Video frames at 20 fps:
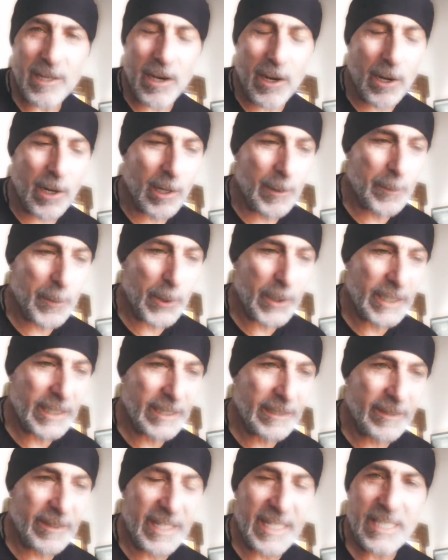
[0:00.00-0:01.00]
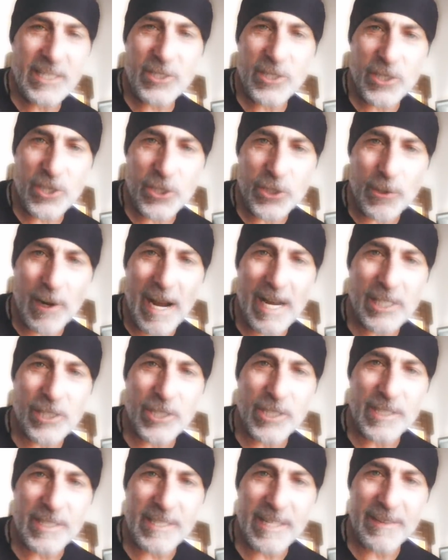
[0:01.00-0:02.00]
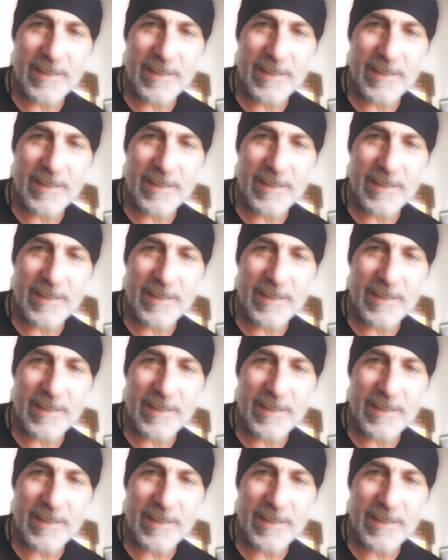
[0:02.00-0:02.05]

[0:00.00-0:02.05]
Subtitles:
are putting these distractions